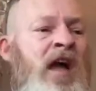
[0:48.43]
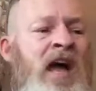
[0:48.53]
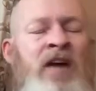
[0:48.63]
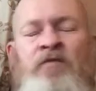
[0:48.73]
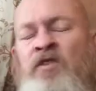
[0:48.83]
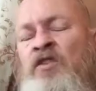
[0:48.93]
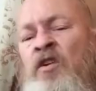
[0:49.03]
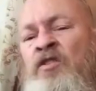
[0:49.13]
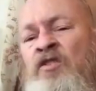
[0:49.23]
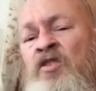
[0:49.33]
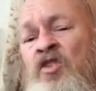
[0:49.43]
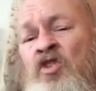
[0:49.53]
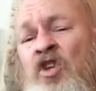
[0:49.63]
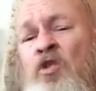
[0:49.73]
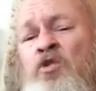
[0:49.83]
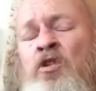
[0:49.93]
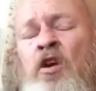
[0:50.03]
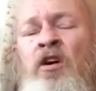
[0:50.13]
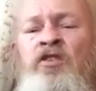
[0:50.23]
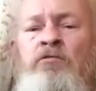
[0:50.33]
advertise, and to show you
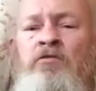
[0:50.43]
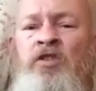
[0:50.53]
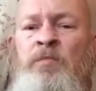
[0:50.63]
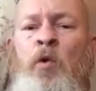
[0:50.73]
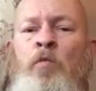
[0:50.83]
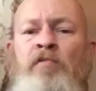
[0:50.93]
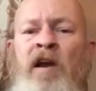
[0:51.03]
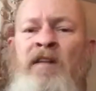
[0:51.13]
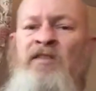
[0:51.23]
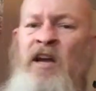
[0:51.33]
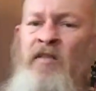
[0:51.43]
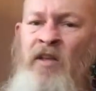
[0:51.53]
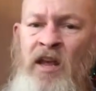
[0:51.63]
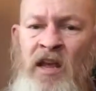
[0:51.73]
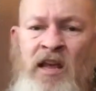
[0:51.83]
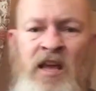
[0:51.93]
guys there are small brands out there,